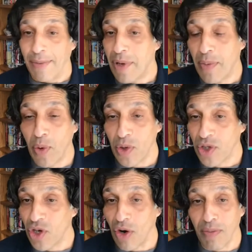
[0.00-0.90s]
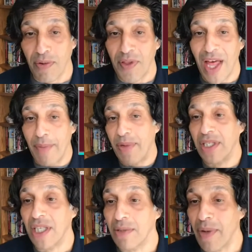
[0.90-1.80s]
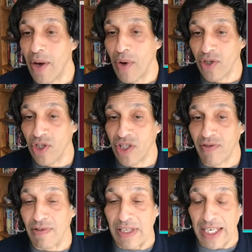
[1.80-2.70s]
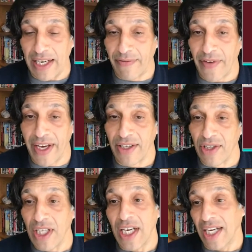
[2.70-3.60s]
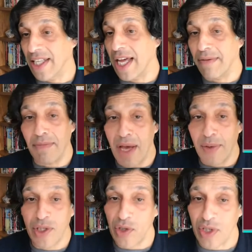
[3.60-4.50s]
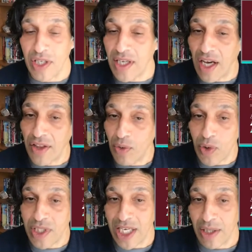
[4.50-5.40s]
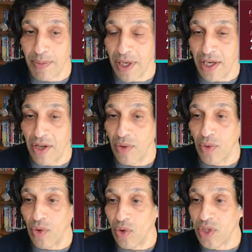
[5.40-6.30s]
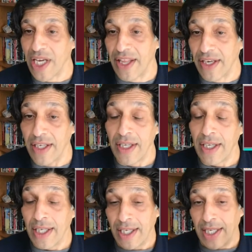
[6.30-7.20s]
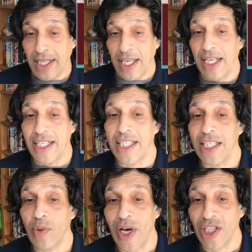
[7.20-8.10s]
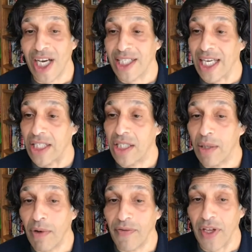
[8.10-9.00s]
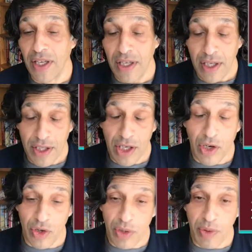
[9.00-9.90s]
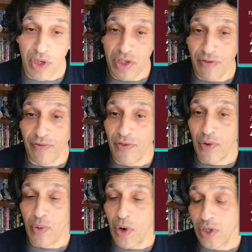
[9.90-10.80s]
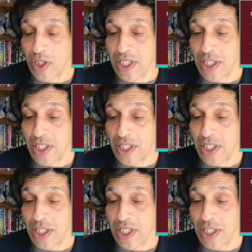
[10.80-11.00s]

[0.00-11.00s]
people will stop. That business may well just fail, and then maybe Susan and Arthur will set up another one altogether. At least this way, Jazz gets some of the contribution for what